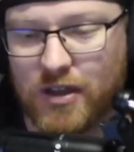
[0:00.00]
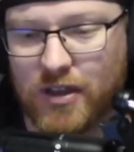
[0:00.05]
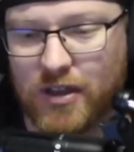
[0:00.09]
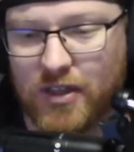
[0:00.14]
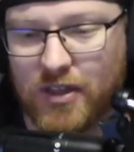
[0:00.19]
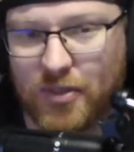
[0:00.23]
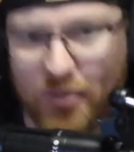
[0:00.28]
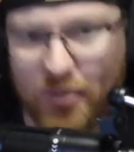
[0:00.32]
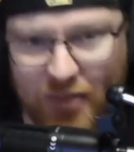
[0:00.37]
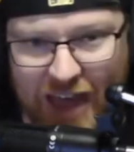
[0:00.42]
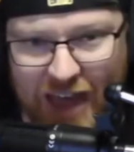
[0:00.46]

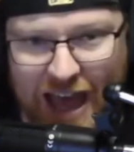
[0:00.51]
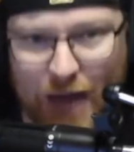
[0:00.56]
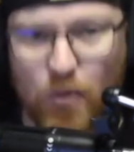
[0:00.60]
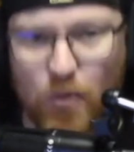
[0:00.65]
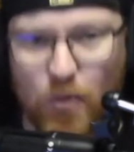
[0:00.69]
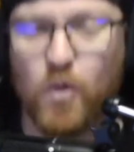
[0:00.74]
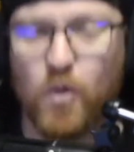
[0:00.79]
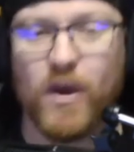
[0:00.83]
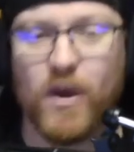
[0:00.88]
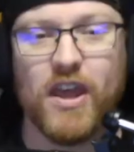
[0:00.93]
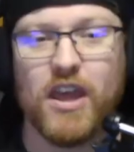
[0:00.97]
That
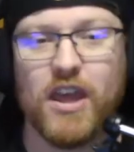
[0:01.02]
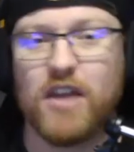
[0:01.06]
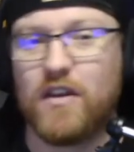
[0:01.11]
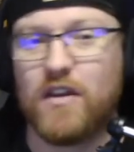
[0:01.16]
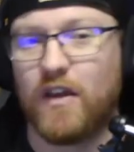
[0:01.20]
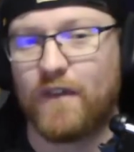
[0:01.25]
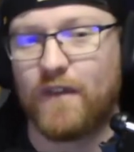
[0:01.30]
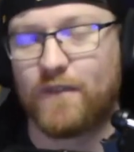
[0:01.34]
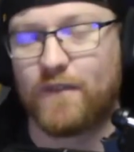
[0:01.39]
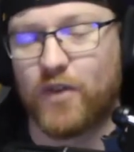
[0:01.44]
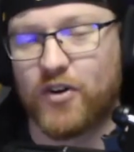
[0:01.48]
win
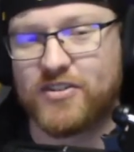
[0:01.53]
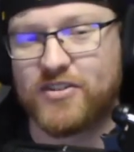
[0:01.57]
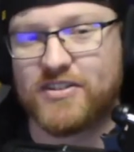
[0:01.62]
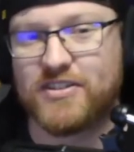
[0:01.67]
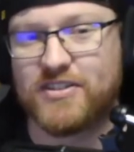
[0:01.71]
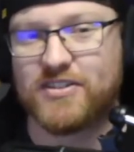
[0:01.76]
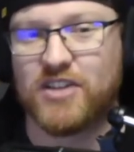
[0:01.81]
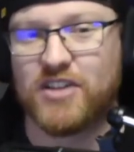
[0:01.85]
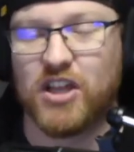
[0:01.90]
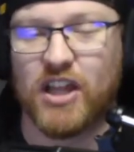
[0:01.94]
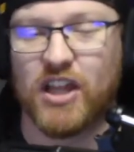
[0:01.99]
versus
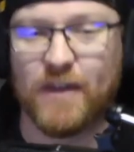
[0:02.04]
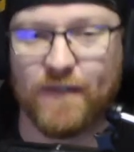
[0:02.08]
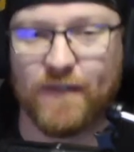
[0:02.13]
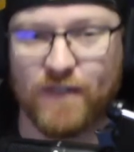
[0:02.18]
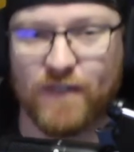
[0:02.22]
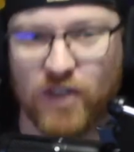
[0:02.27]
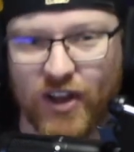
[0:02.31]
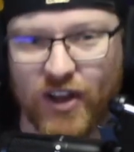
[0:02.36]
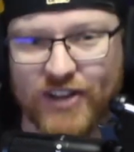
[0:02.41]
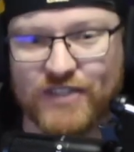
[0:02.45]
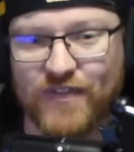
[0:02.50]
the
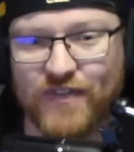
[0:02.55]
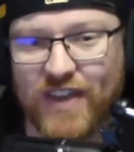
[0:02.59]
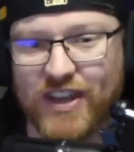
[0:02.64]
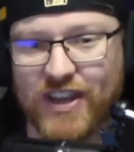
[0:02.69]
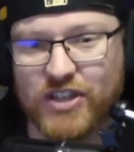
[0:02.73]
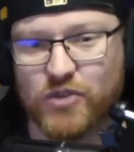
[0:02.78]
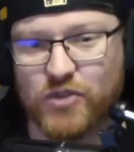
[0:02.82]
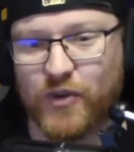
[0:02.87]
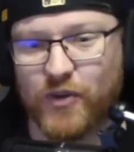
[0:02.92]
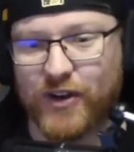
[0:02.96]
Las Vegas Raiders,